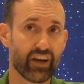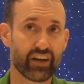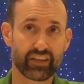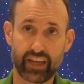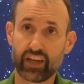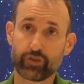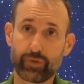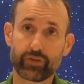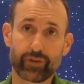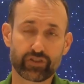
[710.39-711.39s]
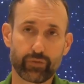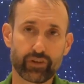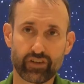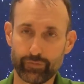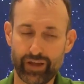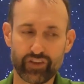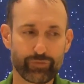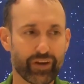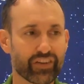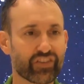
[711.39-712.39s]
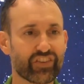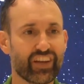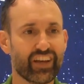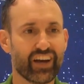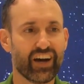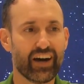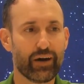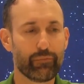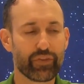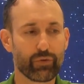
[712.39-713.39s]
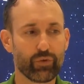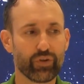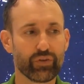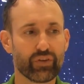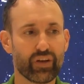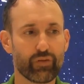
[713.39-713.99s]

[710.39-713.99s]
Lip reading: a gas mass spectrometer called mass specs, that will